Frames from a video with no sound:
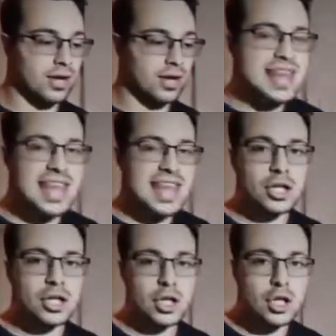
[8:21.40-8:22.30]
and they
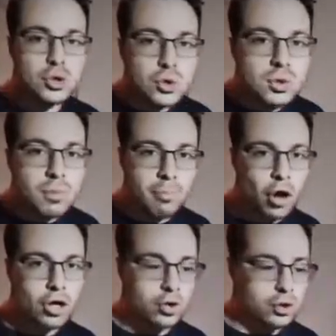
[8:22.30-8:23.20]
glued
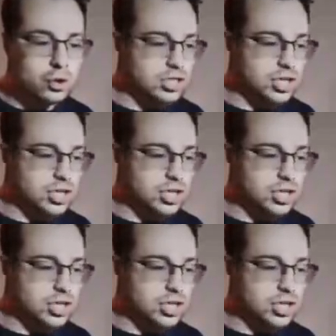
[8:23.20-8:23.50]
barnacles to the